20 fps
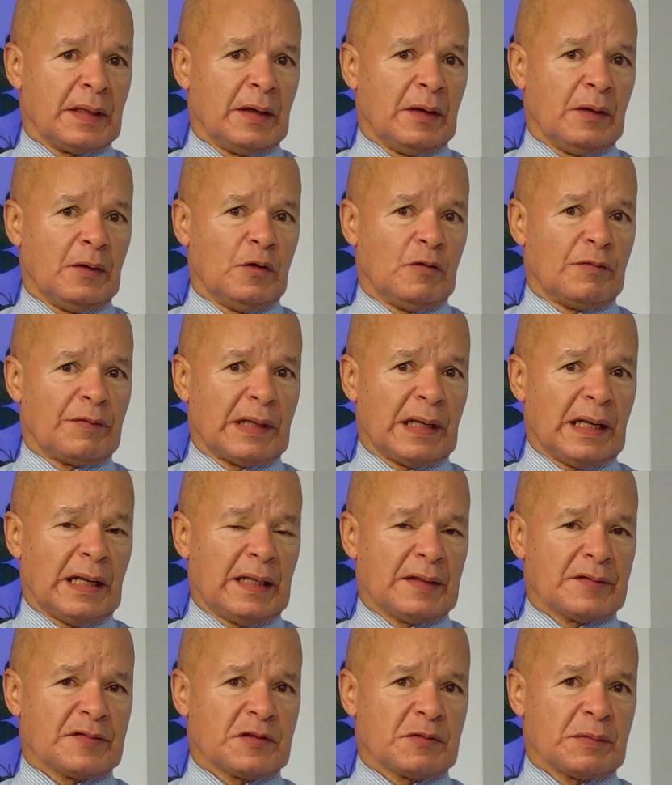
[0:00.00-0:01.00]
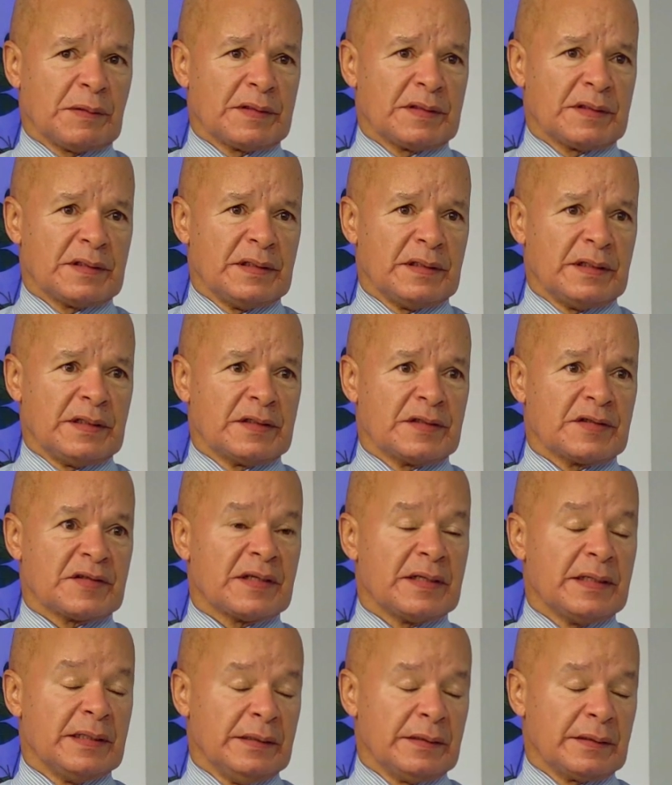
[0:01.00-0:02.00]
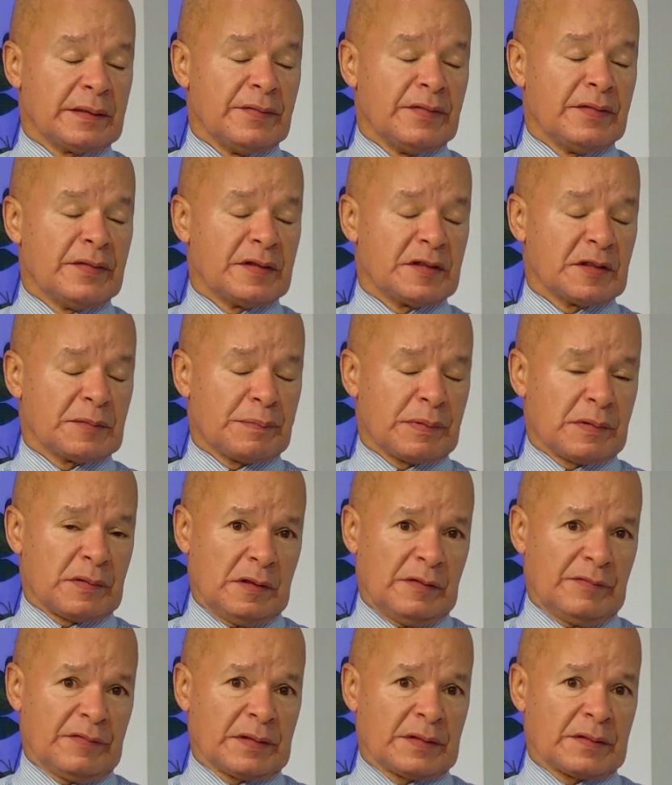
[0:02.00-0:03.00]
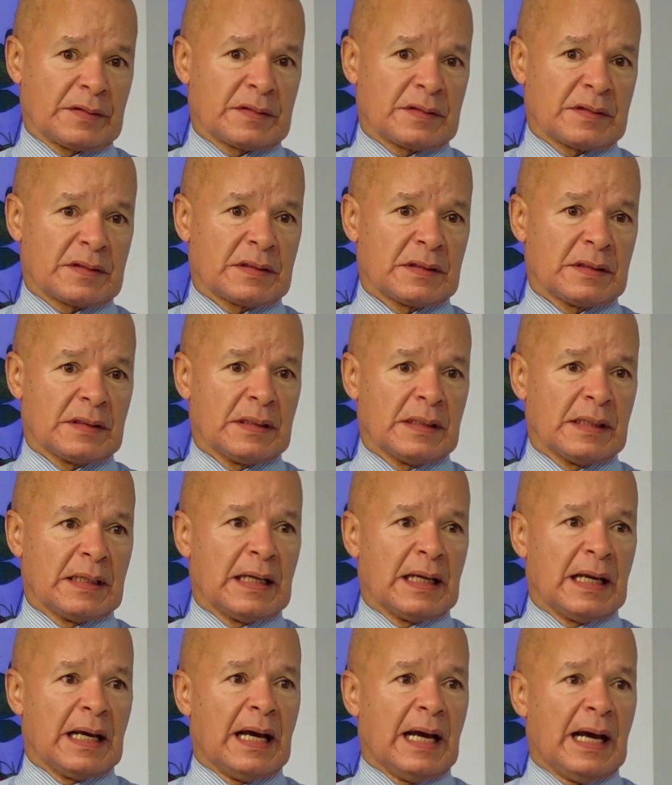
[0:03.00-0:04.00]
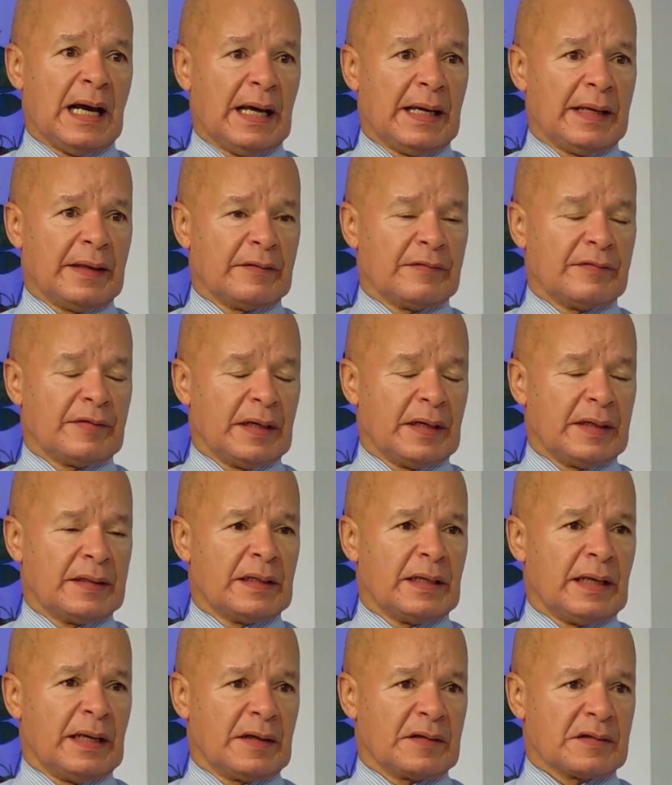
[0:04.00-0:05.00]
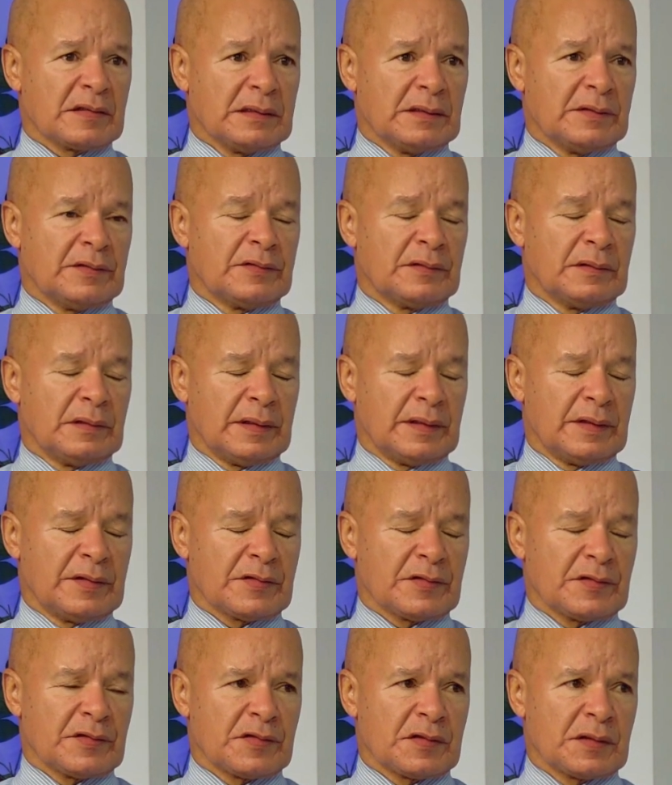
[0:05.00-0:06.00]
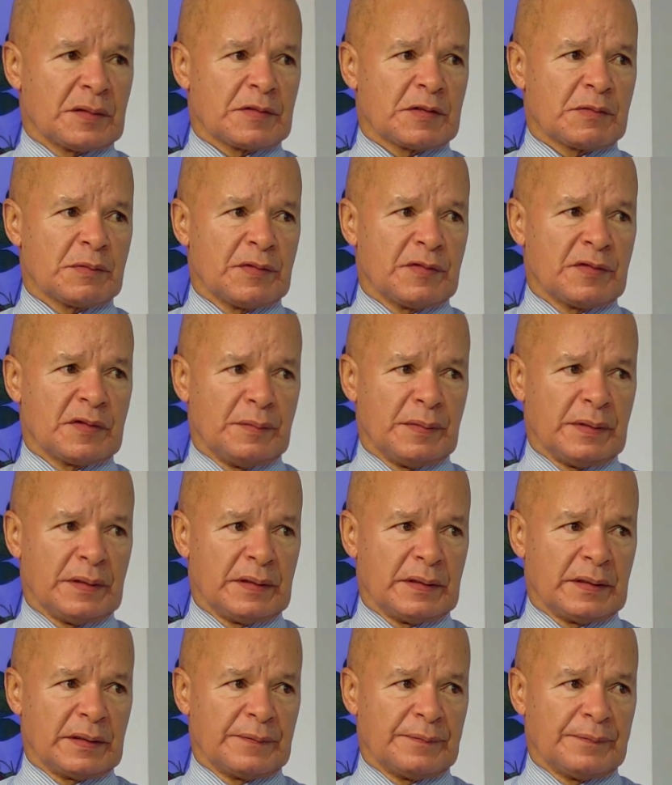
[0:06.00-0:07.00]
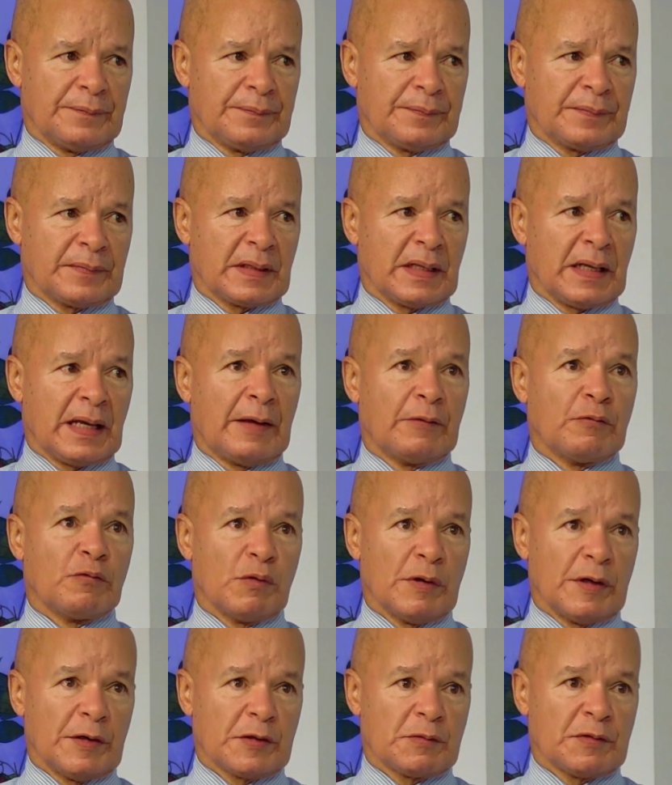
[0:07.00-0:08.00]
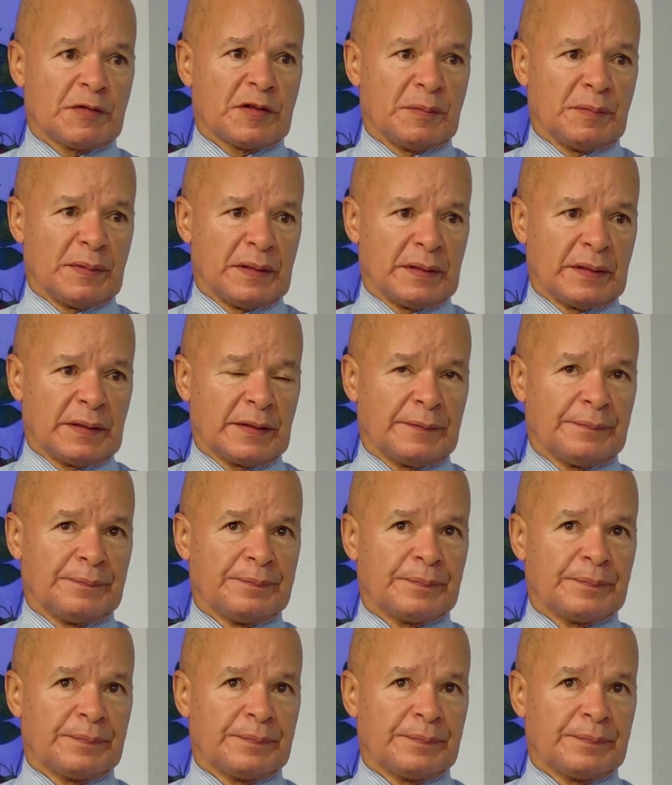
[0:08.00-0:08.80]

over the last 20 years here in this province, I have had excellent relationships with the media and worked with the media